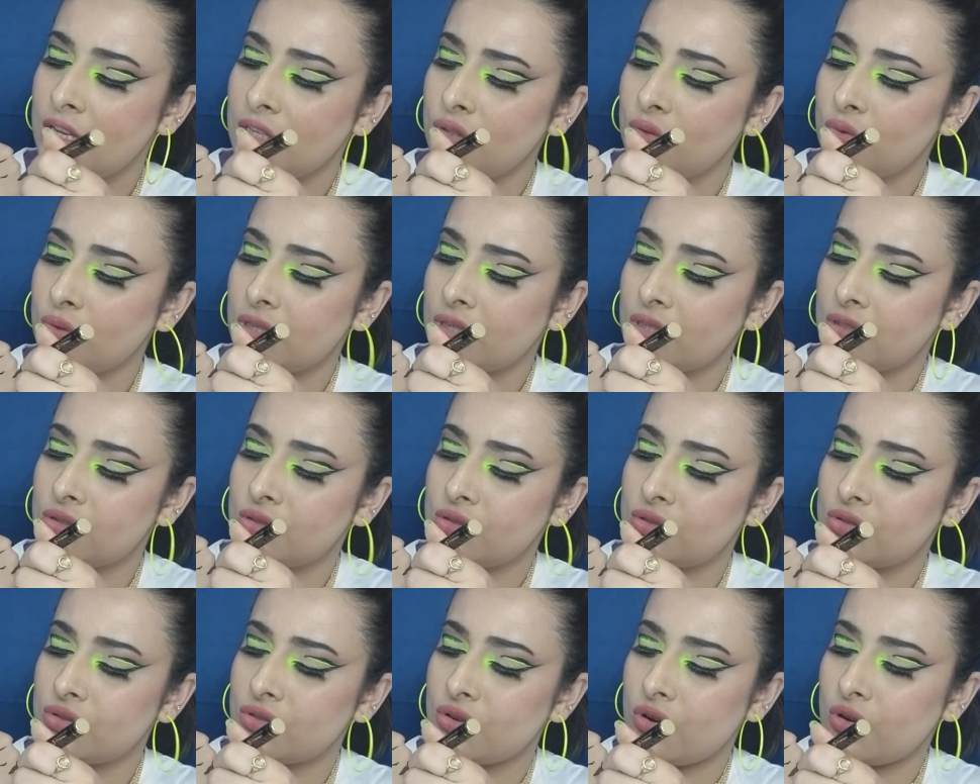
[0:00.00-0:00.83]
You
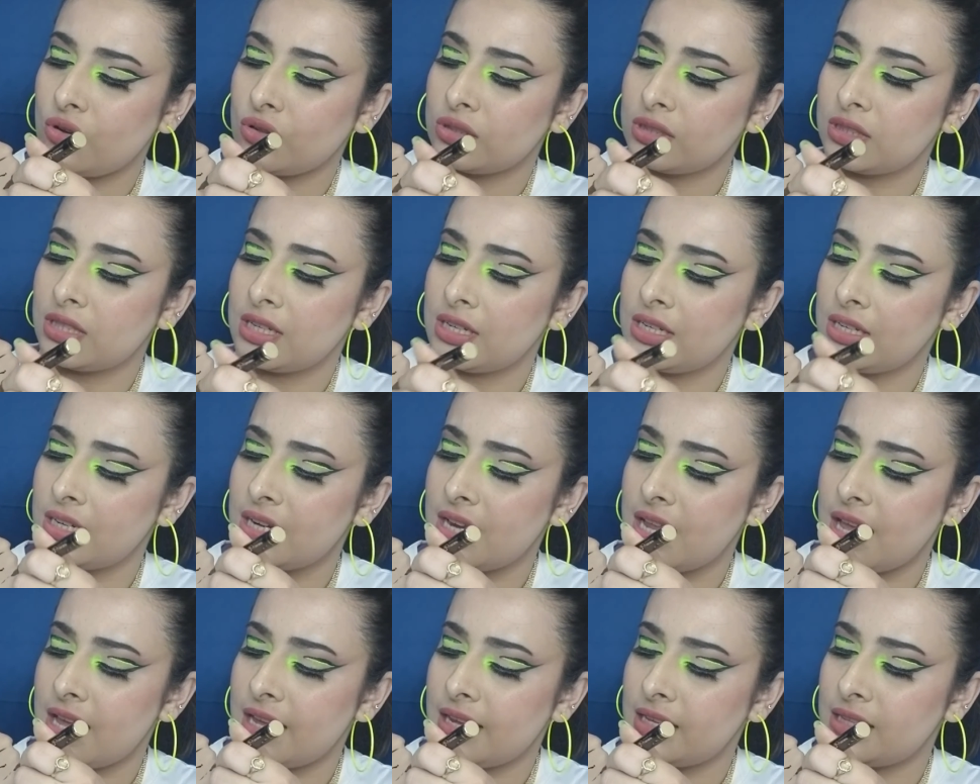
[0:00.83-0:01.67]
can draw thin
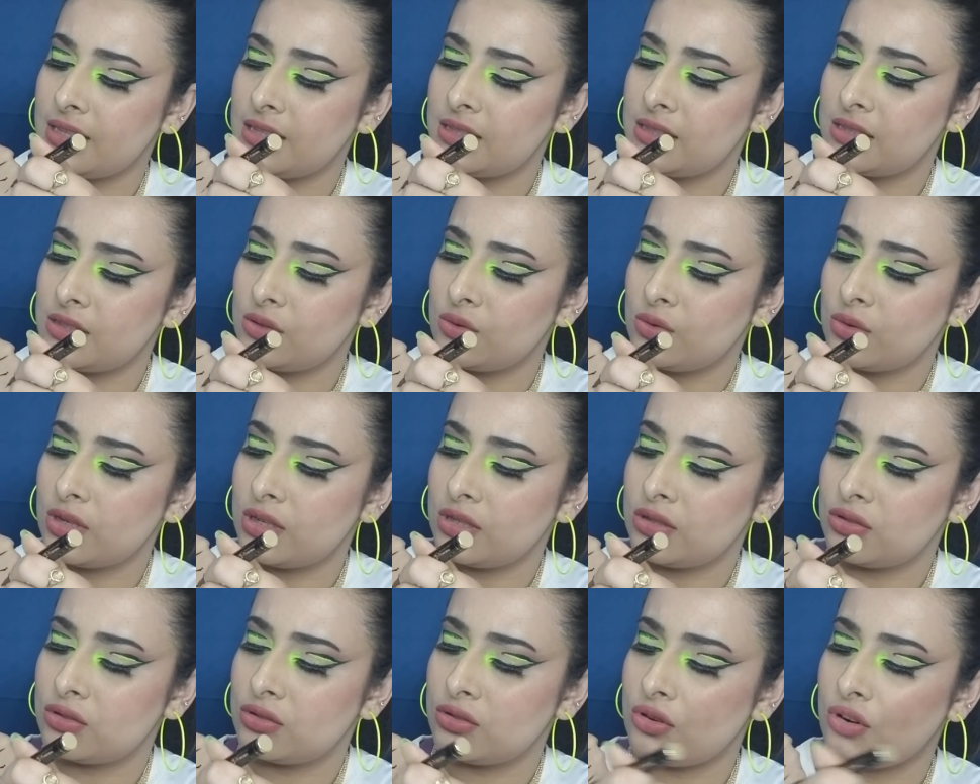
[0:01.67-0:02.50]
lines, you
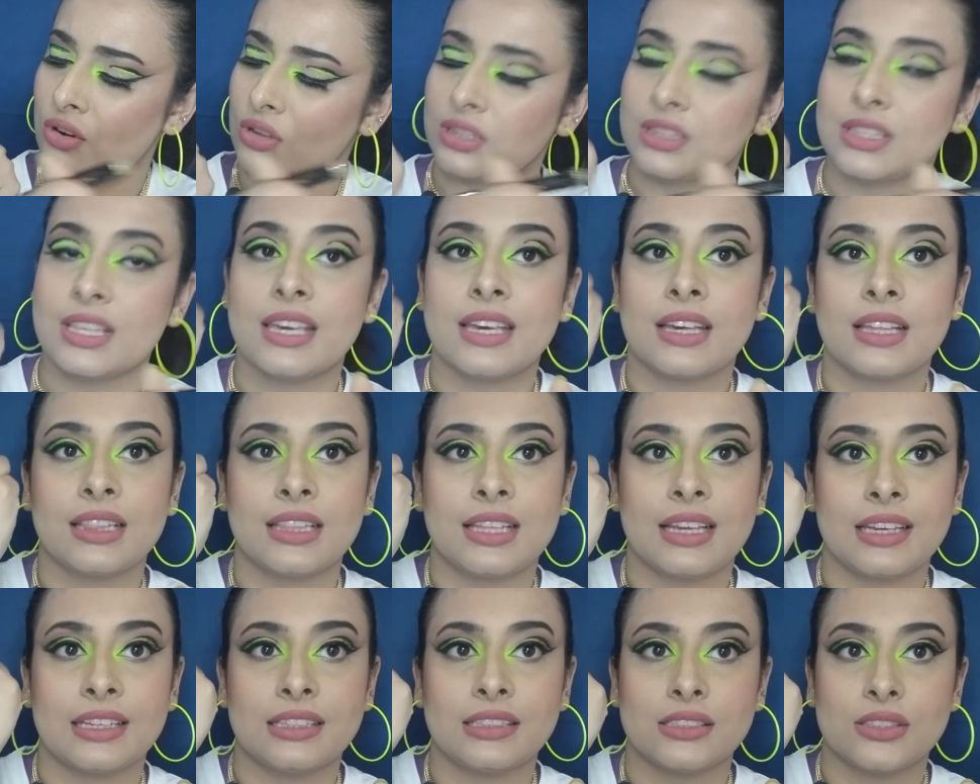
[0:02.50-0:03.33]
can draw thick
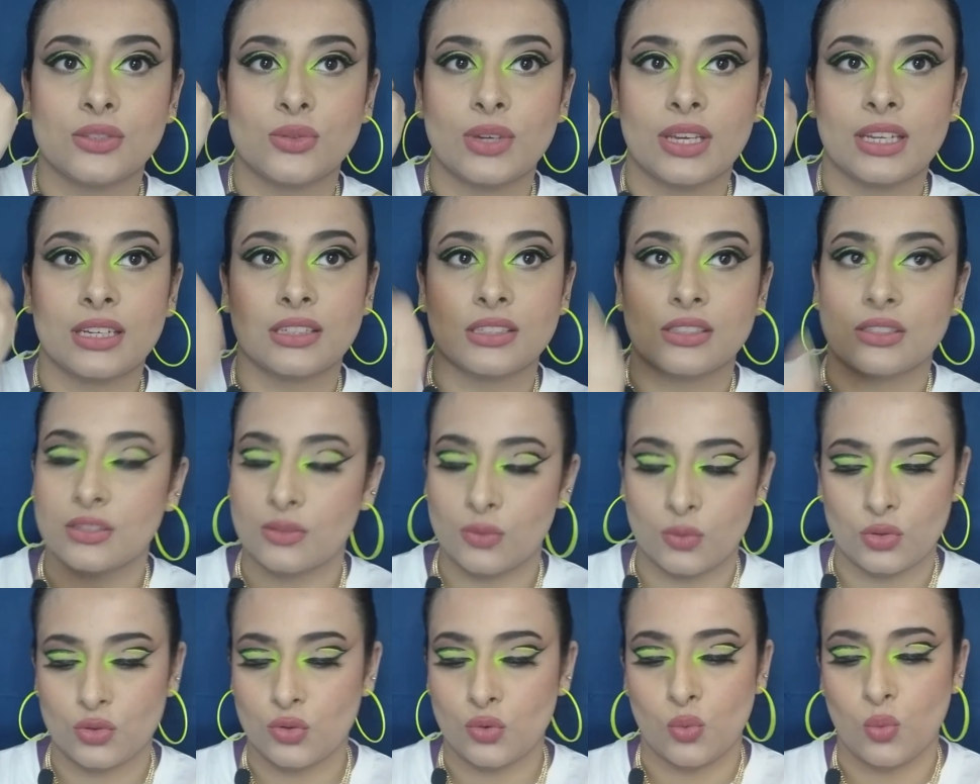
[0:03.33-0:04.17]
lines, you
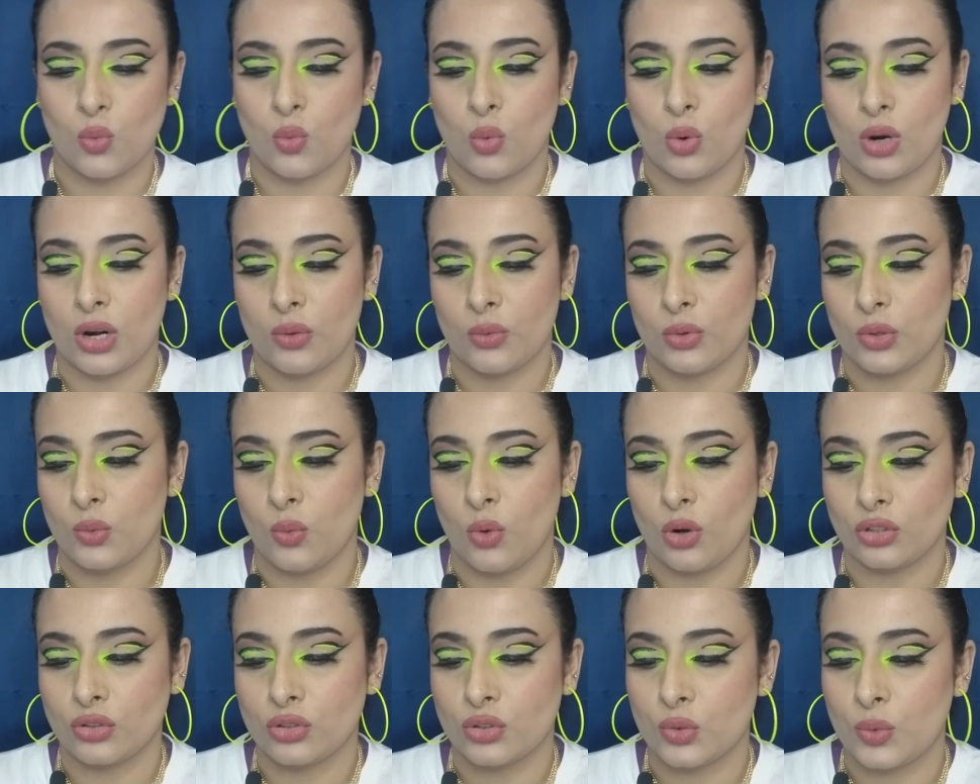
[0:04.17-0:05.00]
can do whatever you
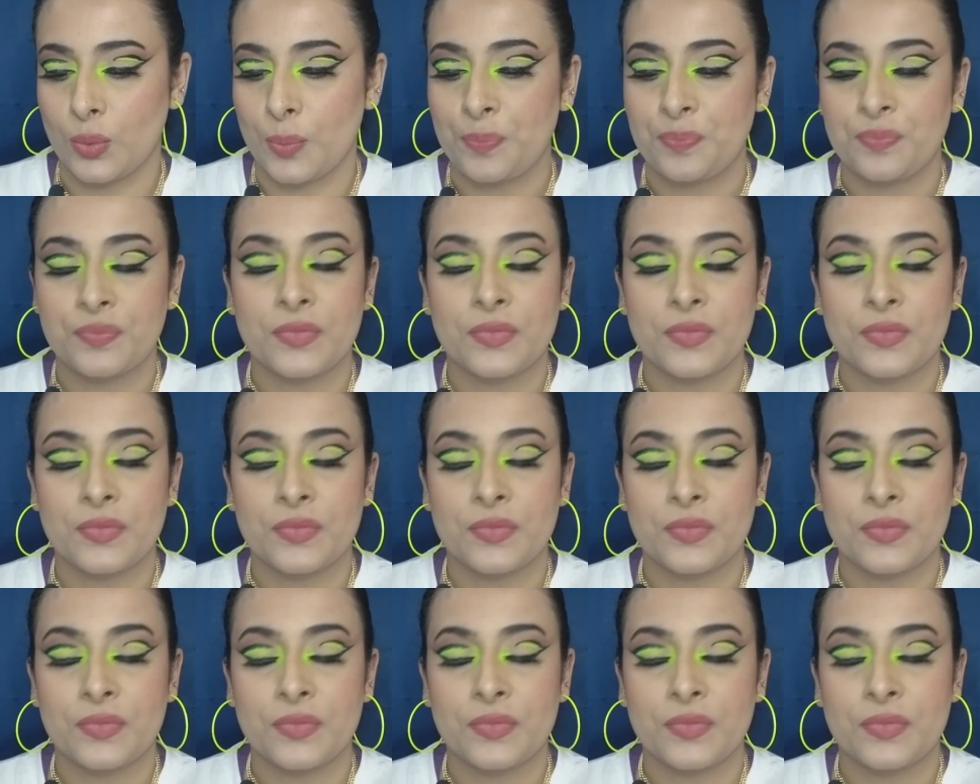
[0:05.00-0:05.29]
want to do.